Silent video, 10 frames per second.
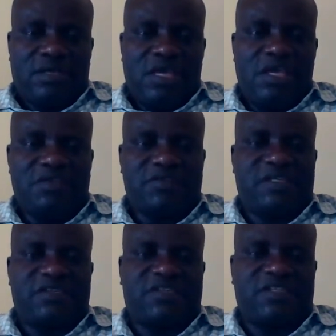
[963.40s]
His
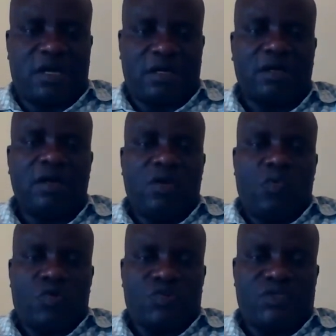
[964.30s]
sister
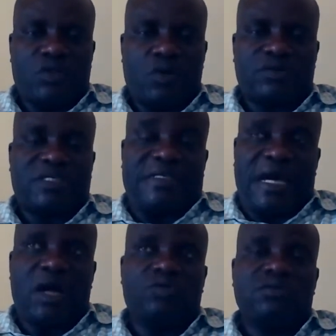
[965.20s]
was knocked
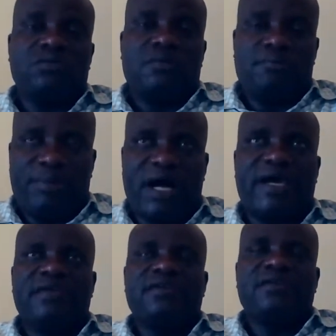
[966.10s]
down
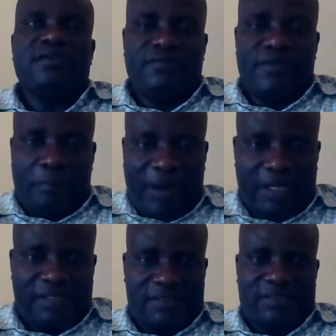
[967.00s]
by the
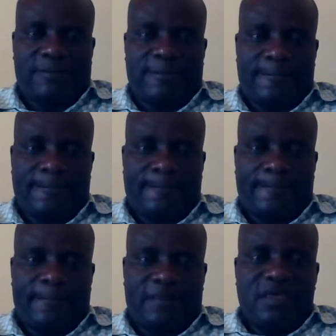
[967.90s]
bus.
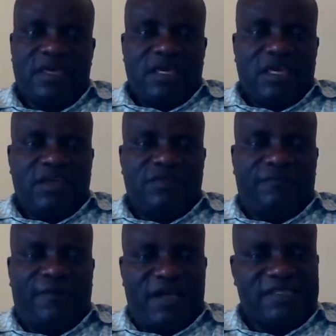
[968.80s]
In the
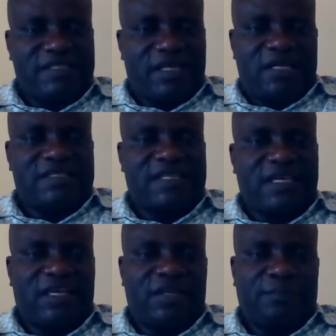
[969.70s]
first and
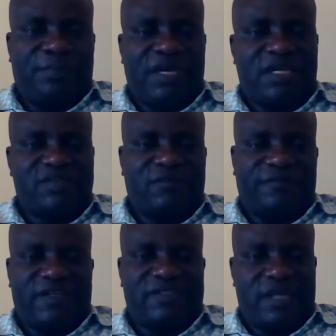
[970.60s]
second pairs
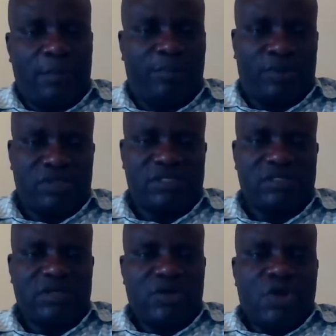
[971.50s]
of examples,
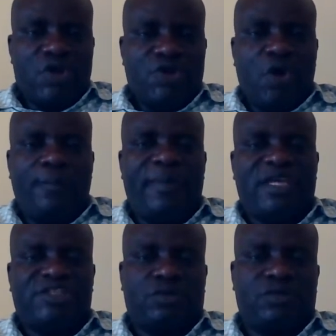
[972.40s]
no
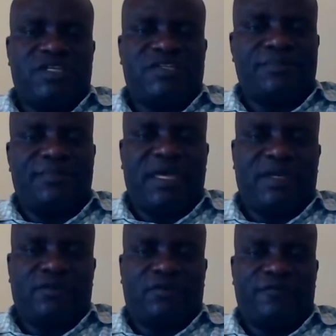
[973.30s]
mention is
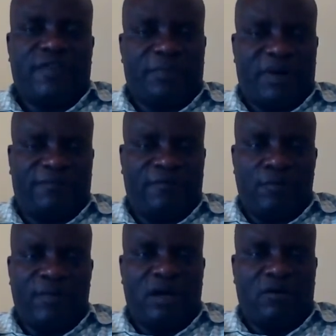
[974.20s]
made of the
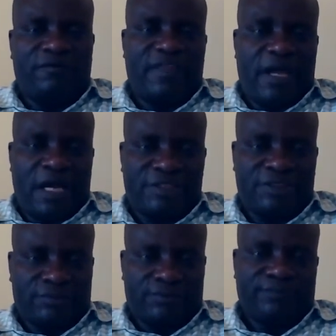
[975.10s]
performer of the action.